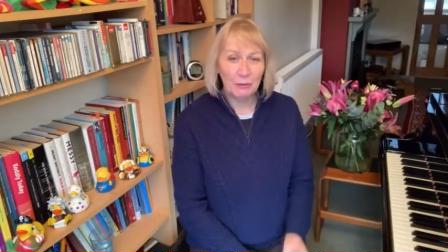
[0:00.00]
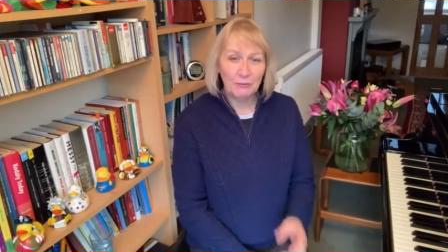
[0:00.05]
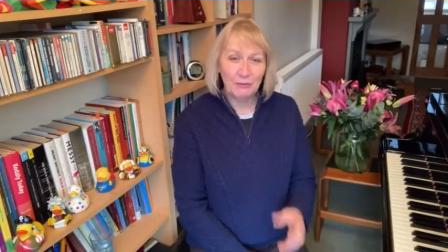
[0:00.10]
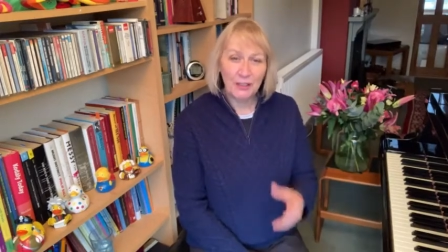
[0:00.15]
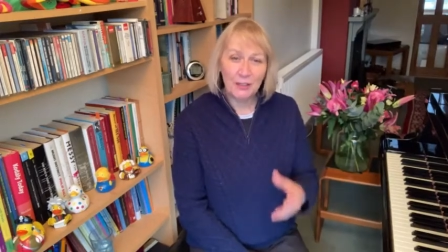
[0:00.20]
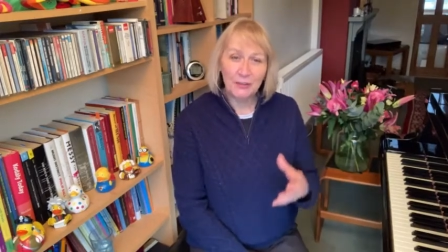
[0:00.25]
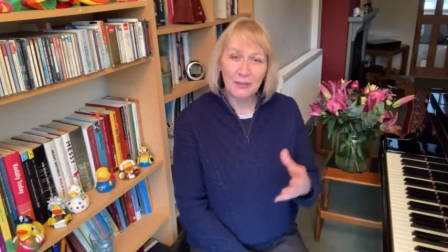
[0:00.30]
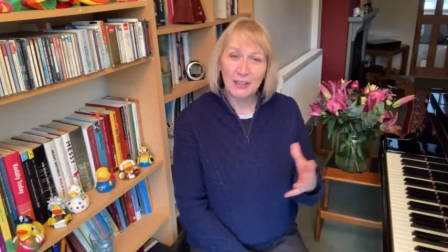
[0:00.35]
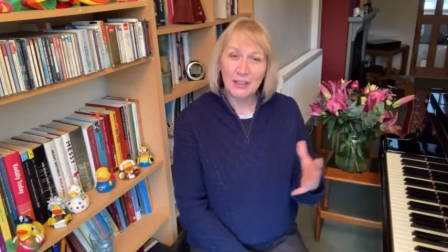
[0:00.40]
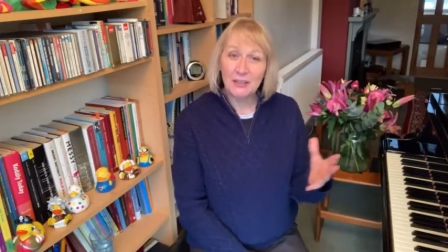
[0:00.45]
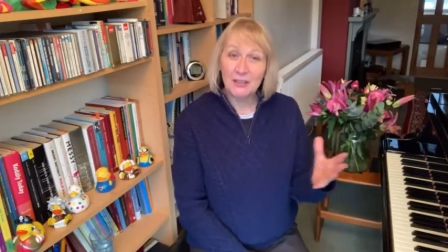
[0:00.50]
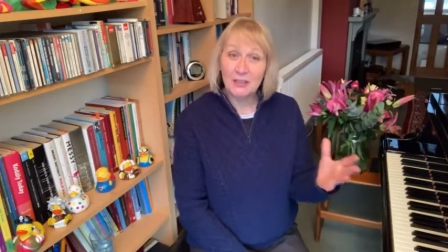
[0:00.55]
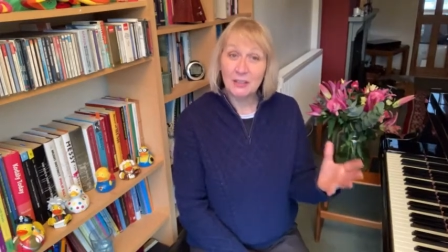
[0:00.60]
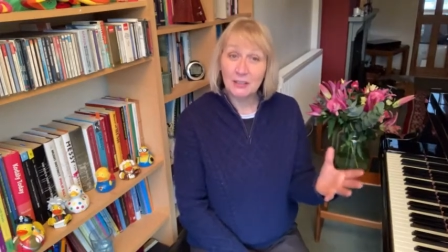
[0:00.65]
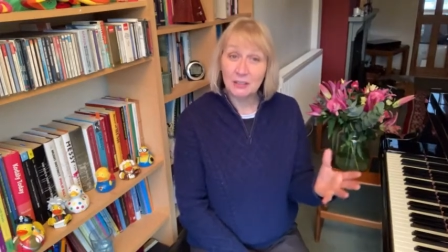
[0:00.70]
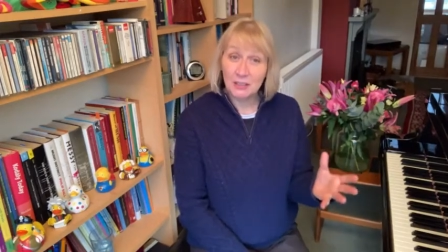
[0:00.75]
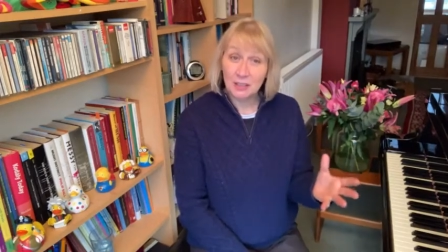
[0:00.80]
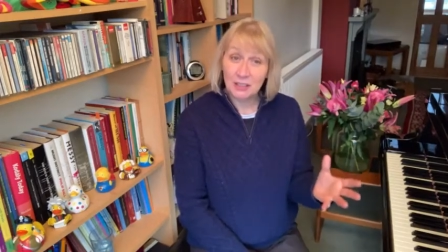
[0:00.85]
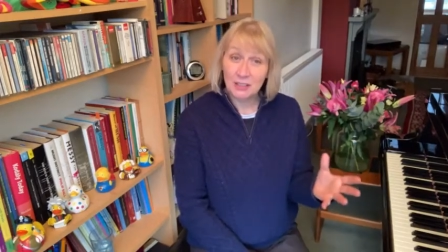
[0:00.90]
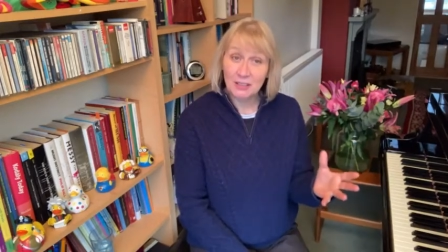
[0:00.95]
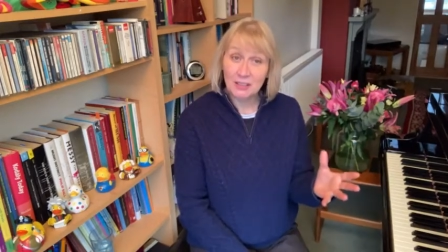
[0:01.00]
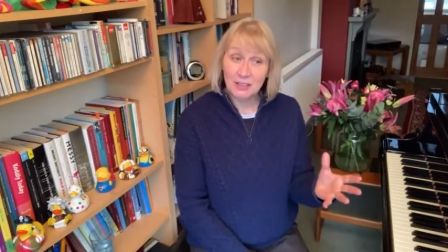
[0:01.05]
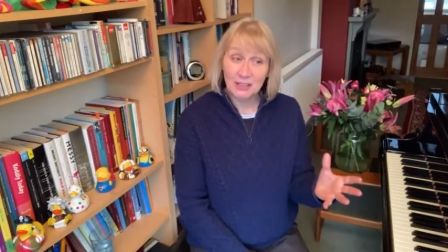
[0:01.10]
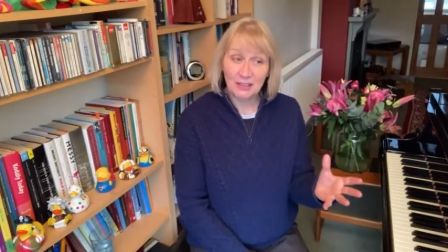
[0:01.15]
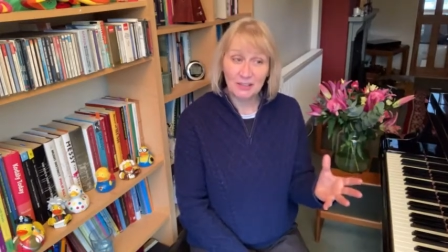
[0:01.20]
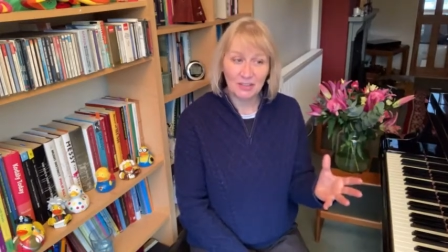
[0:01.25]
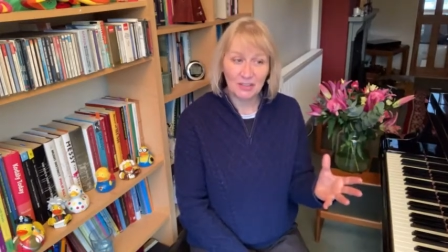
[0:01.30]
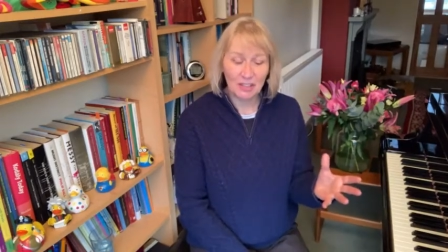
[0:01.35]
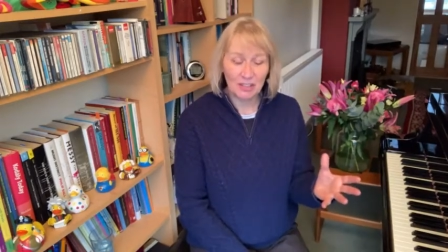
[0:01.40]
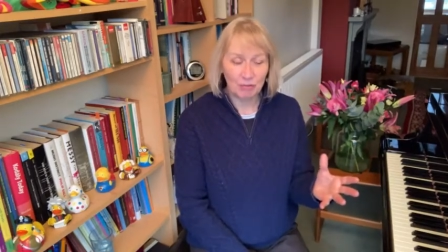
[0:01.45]
we found that in the
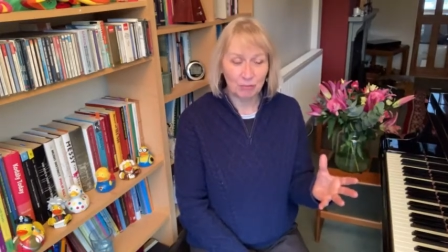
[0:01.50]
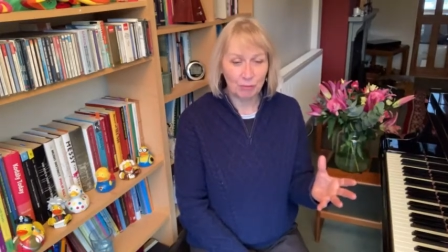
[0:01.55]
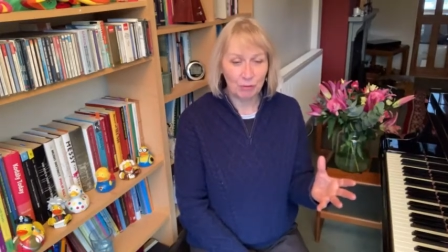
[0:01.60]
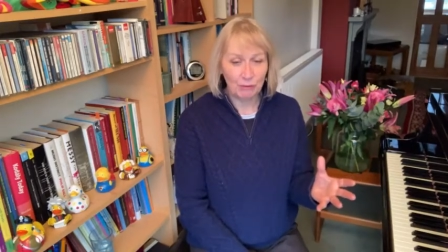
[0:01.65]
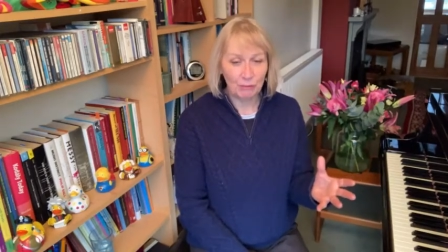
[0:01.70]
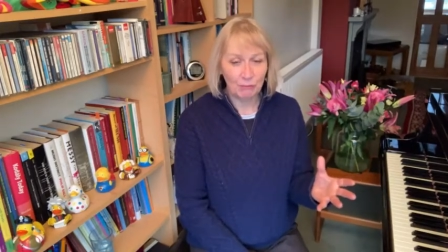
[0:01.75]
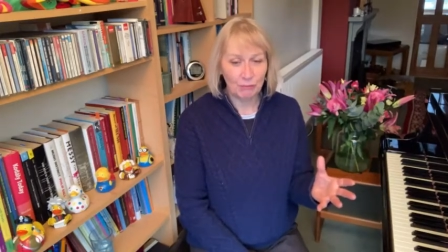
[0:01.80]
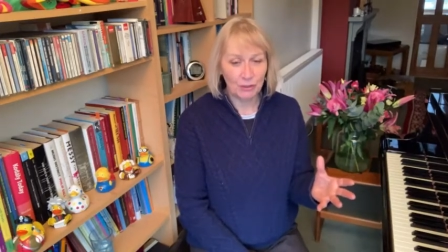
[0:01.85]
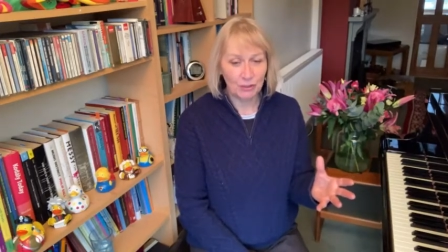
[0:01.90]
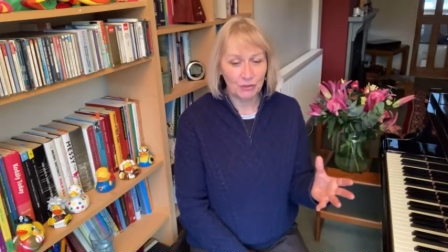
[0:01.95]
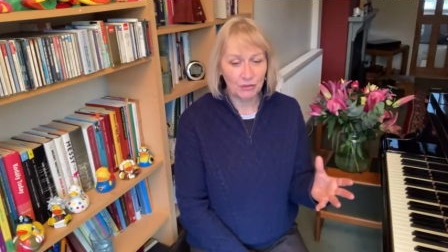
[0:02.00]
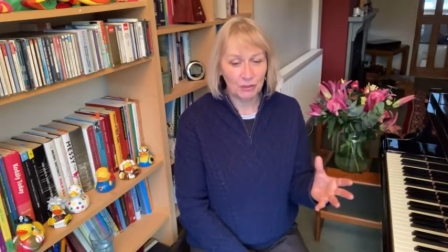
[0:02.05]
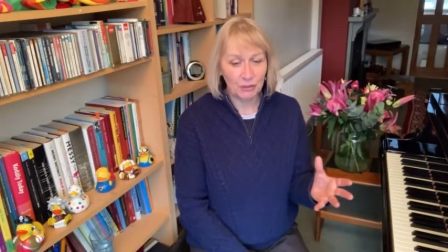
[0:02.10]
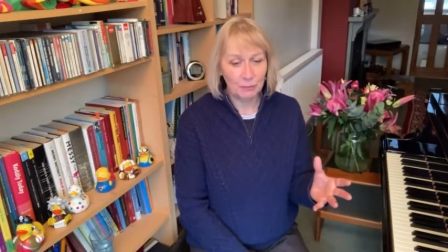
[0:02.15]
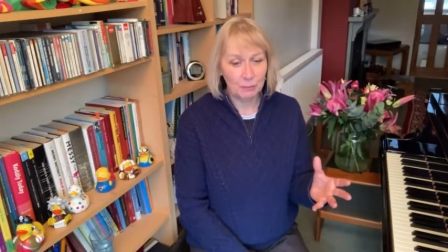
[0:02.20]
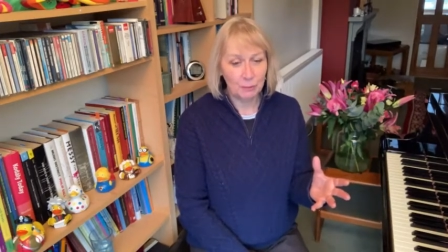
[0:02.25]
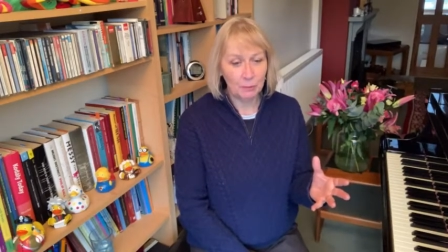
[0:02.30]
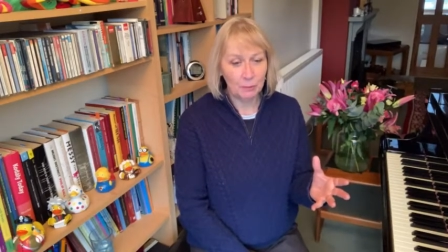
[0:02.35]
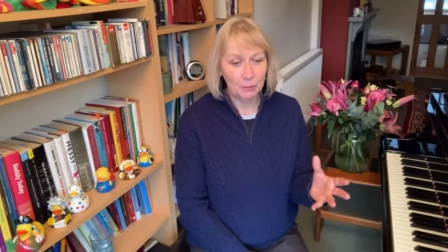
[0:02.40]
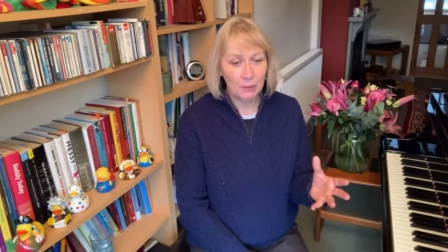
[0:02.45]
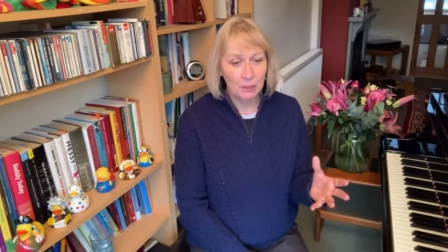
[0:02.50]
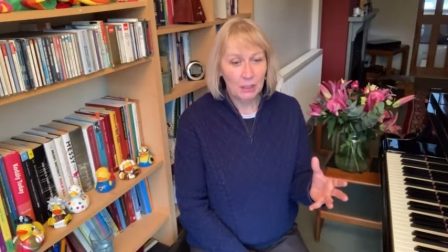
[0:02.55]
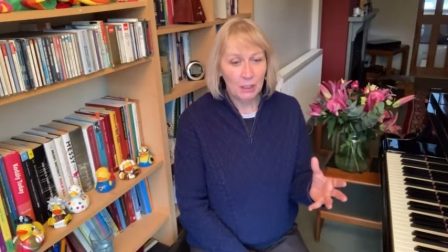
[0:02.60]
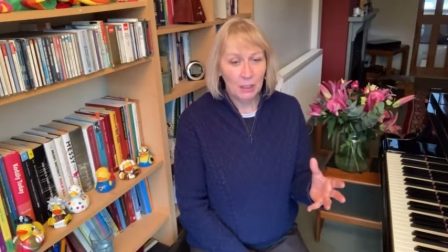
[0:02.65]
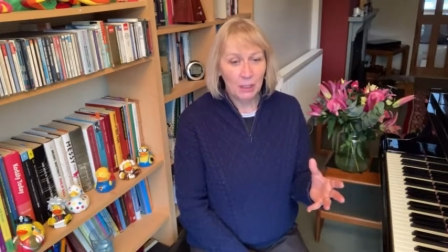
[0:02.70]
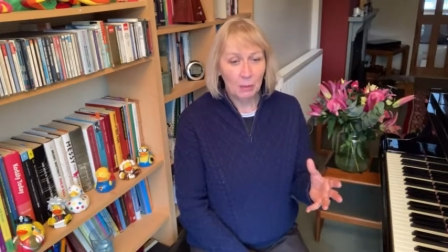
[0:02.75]
19th century, for example,